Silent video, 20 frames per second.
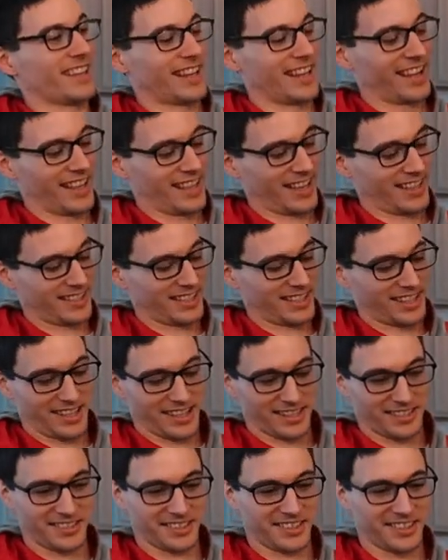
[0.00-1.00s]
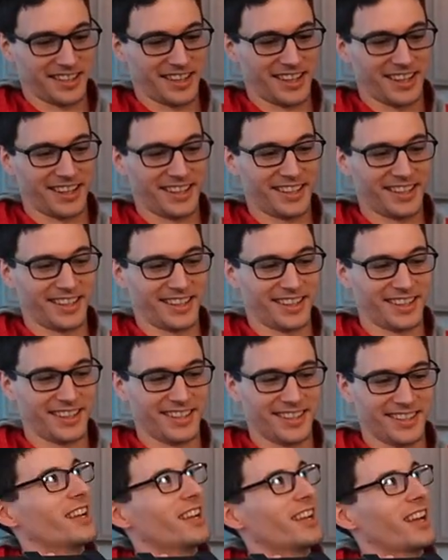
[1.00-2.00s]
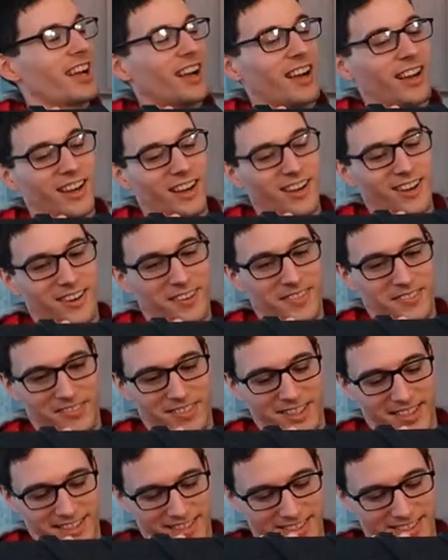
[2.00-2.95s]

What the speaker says: Yeah, that's an excellent idea. Oh my